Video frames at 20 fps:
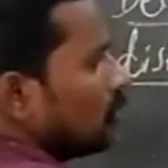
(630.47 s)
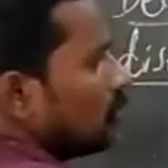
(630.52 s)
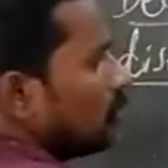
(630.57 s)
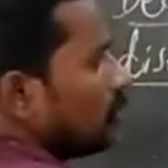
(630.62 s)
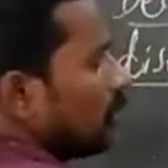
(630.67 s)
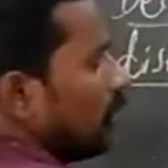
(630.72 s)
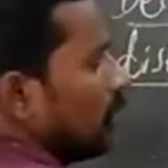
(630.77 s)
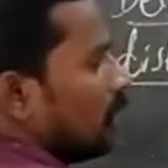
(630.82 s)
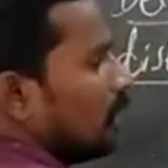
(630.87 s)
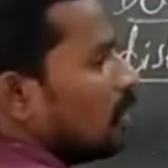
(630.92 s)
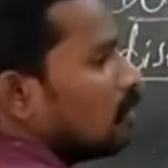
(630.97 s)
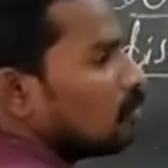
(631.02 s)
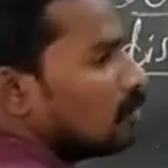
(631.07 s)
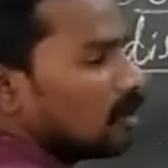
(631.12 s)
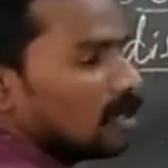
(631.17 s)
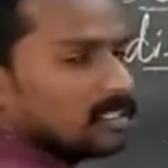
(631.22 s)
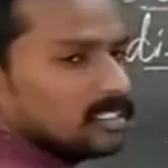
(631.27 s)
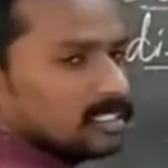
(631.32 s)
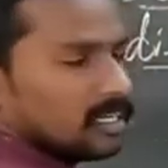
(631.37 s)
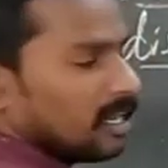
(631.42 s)
Okay. Now
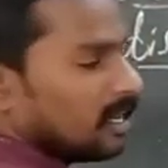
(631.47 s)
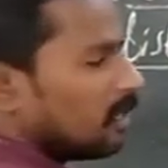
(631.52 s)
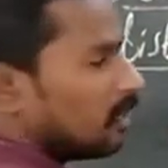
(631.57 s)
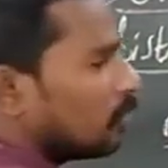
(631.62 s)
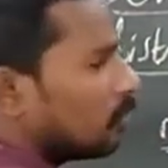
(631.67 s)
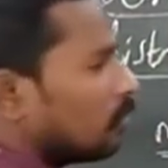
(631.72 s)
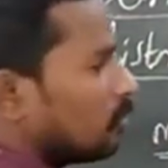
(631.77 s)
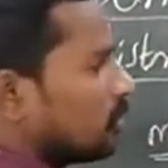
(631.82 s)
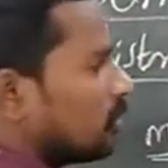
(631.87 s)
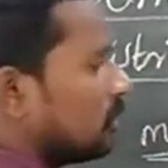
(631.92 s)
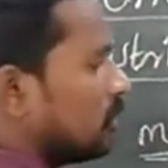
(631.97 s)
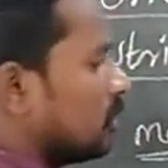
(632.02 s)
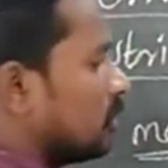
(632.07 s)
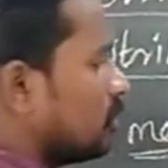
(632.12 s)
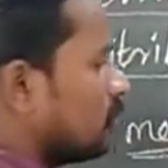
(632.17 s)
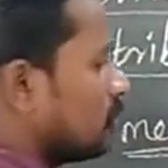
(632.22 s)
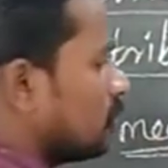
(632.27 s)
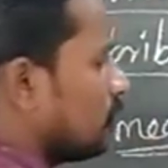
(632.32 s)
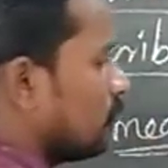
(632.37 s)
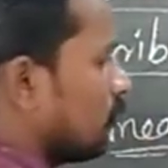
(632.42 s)
consider the
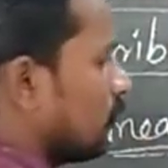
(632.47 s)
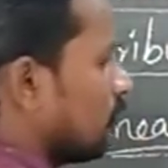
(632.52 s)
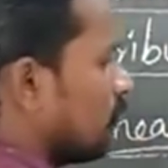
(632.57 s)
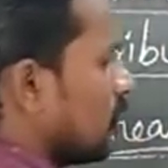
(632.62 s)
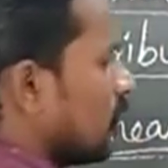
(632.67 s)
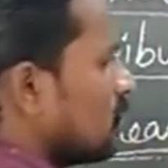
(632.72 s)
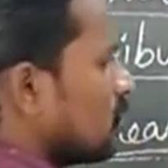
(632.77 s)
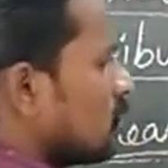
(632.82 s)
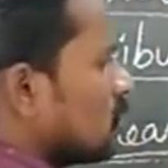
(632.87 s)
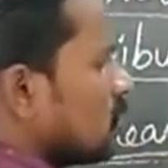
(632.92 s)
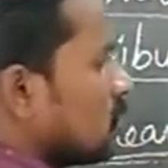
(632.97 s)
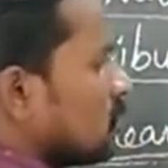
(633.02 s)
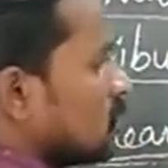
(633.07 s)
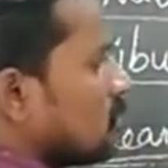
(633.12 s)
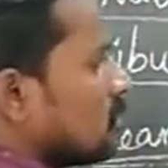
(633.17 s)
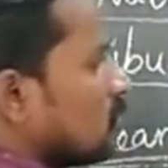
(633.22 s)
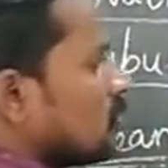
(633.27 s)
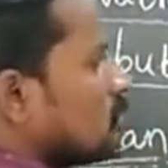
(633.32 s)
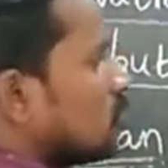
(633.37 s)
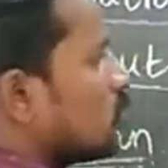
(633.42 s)
question.
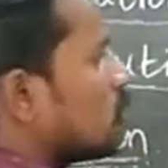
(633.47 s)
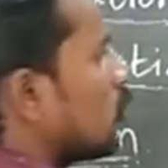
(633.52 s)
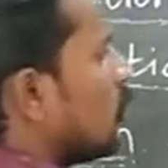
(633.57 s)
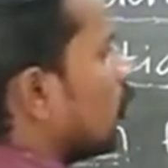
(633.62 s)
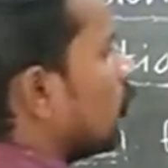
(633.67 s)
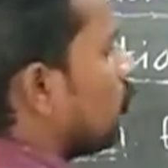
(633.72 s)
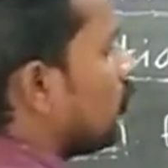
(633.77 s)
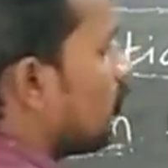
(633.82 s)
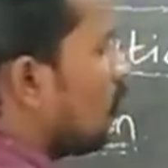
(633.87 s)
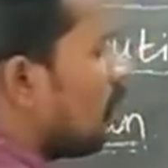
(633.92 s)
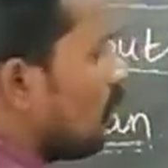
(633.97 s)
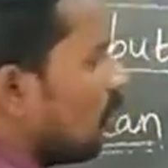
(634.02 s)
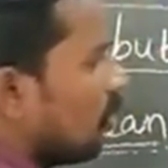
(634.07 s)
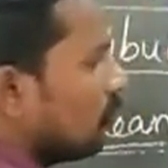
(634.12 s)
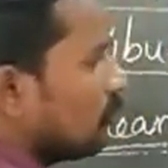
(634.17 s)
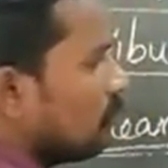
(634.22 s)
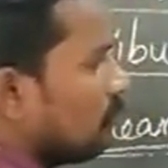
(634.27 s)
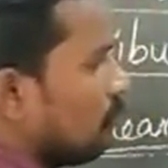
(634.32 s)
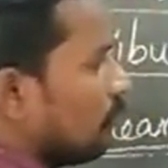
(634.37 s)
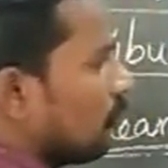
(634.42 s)
This is our
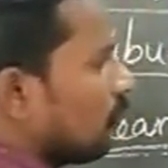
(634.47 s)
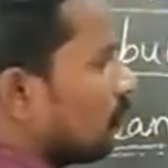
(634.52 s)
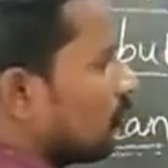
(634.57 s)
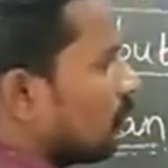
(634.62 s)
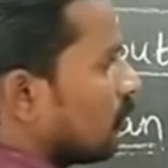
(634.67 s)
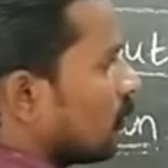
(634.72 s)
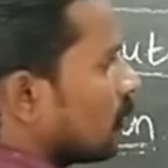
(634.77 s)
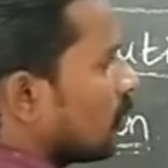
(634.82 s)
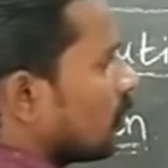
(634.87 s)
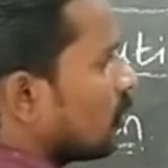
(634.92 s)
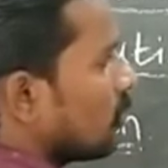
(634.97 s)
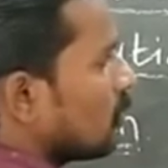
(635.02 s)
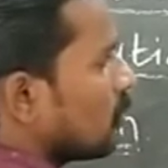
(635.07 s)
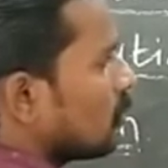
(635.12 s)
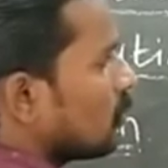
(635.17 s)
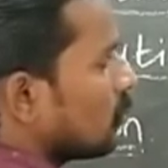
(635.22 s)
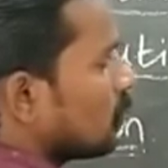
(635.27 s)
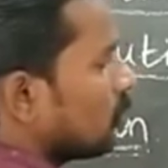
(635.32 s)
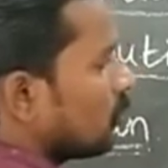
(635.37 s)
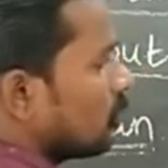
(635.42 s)
form.
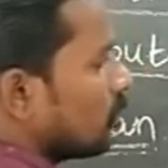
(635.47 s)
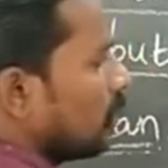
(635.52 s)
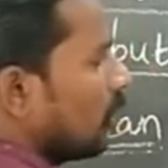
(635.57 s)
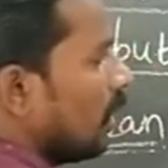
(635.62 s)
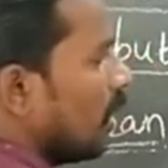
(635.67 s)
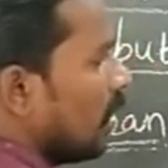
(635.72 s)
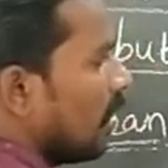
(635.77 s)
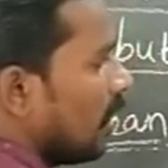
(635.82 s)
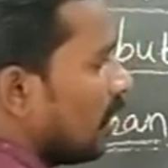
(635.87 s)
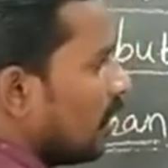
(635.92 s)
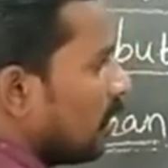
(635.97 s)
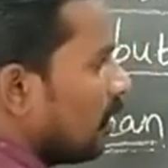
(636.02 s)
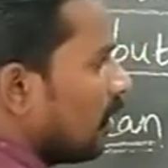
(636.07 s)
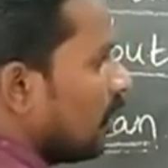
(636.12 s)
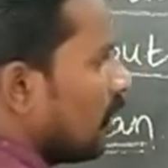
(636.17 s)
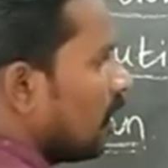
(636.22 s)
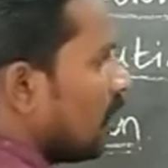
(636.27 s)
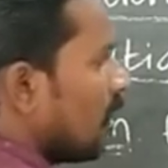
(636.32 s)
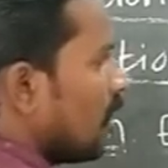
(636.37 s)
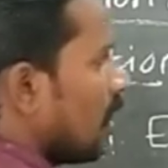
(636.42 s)

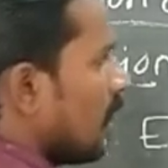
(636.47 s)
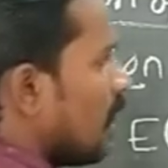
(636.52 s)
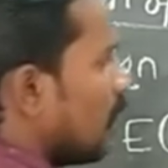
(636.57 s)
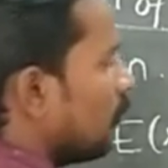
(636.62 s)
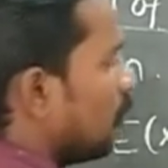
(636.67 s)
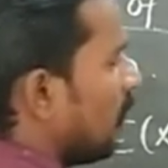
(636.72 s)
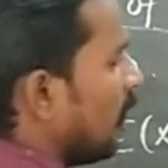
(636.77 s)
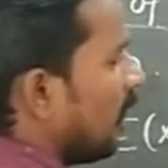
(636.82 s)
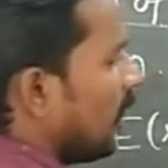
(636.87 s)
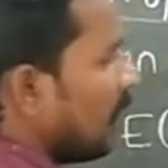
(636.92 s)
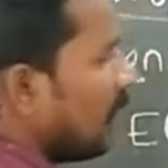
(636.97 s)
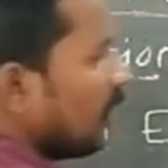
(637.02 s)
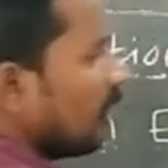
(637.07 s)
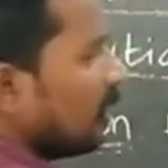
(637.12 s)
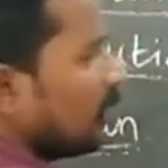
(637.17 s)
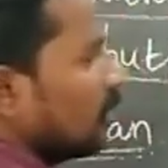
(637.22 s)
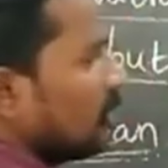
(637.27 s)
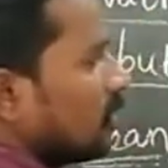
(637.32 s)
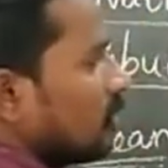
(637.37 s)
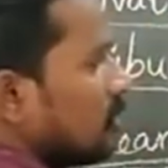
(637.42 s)
Here
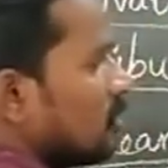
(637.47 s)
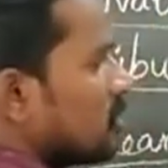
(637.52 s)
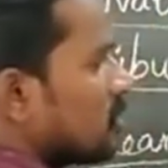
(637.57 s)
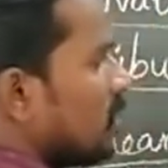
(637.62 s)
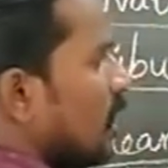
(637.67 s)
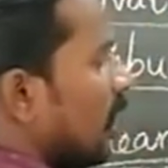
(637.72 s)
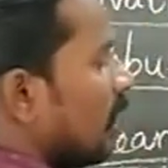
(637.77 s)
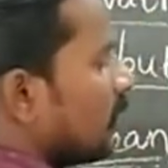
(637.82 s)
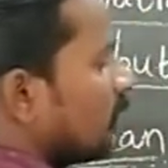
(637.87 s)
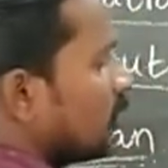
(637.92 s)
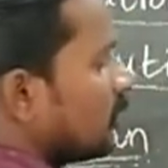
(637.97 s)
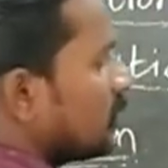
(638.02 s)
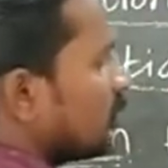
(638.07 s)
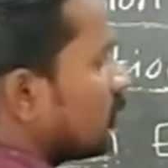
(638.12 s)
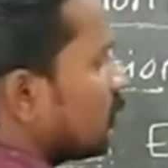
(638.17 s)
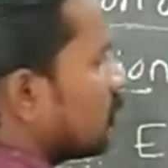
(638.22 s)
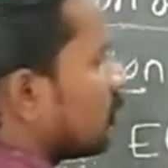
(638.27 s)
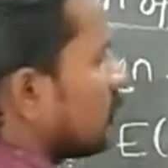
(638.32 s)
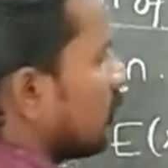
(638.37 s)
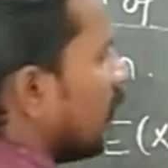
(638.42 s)
apply this like this
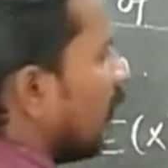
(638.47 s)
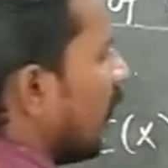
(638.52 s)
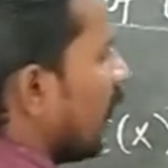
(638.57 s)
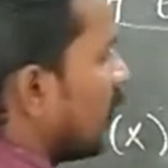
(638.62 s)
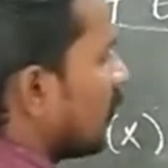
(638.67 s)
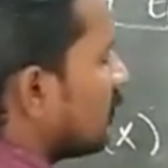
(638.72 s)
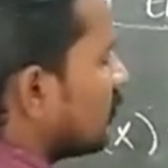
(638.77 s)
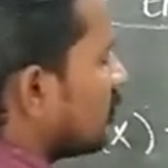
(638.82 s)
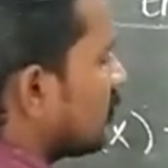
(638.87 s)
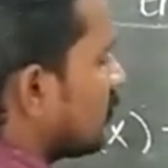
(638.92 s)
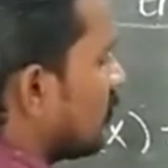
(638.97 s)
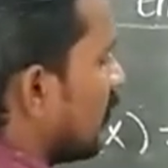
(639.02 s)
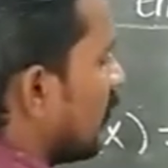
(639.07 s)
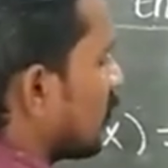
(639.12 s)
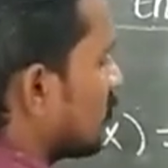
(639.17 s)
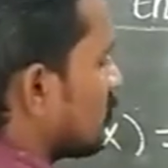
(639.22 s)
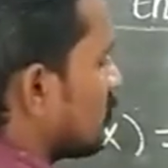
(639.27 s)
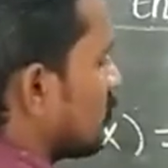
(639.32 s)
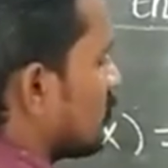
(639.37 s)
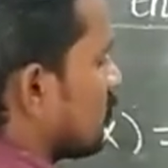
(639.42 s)
is
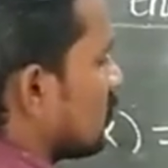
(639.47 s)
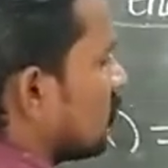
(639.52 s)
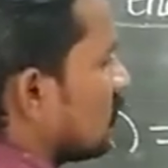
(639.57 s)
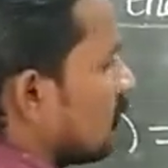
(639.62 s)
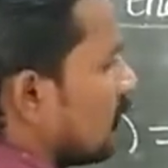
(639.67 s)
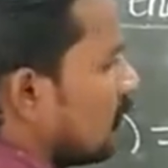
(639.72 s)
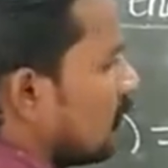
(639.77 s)
ncx.